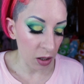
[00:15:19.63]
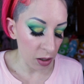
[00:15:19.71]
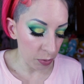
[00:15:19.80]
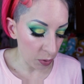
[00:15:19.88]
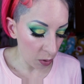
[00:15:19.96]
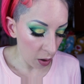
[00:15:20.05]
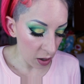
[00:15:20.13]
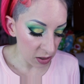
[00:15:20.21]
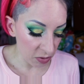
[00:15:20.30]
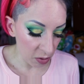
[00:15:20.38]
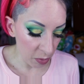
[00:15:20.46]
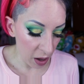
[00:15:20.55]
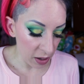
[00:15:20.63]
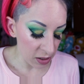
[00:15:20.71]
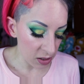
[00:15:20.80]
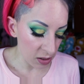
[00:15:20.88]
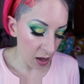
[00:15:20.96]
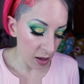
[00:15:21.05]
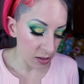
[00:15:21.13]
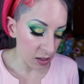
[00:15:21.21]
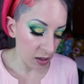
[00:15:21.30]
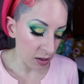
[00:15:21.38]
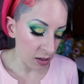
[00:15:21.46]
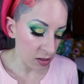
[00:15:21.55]
lip gloss from
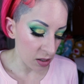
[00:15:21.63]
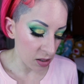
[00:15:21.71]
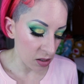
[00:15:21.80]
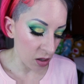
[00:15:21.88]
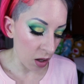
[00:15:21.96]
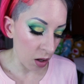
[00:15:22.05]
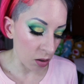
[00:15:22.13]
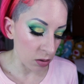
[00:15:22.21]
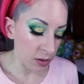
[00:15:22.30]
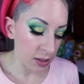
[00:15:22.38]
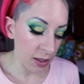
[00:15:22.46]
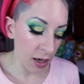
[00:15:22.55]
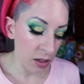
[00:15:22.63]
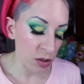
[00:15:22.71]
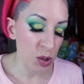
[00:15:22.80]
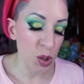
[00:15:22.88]
Anastasia. This is called St.